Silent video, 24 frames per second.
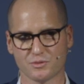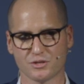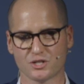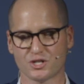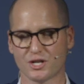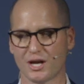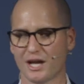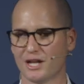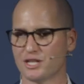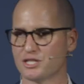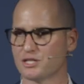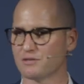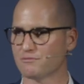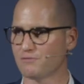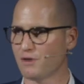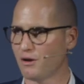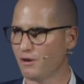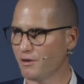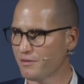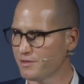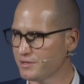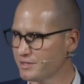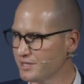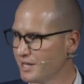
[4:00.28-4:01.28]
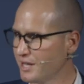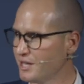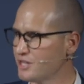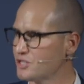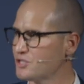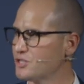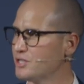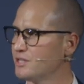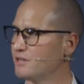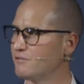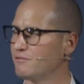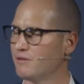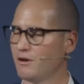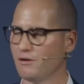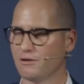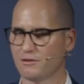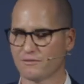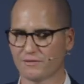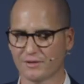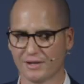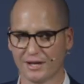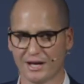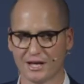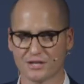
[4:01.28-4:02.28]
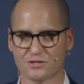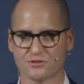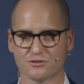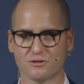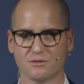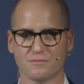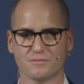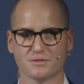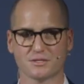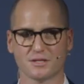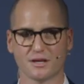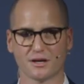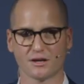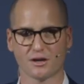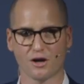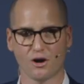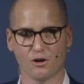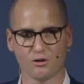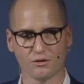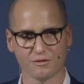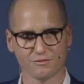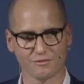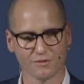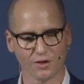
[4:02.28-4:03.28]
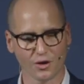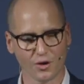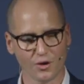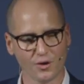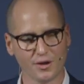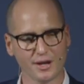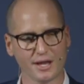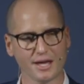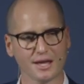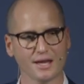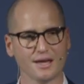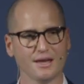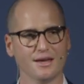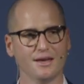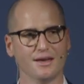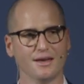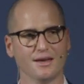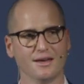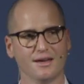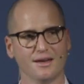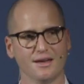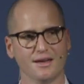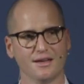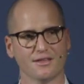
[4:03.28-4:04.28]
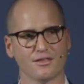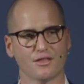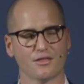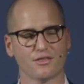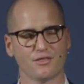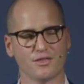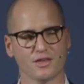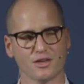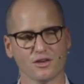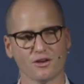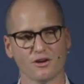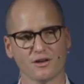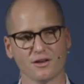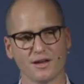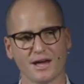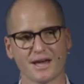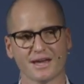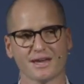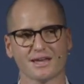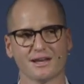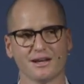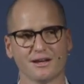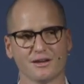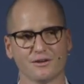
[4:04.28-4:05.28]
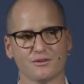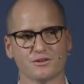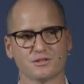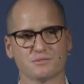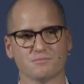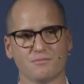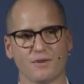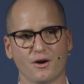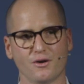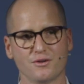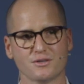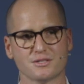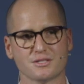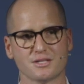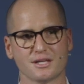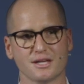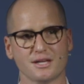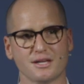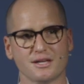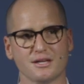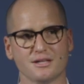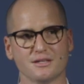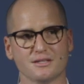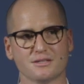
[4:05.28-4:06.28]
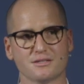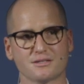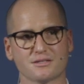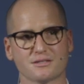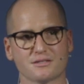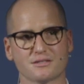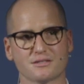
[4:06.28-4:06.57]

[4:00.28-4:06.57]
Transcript: as we change the role of the teacher, the role of classrooms, the goal of learning, the thing you're likely to lose most is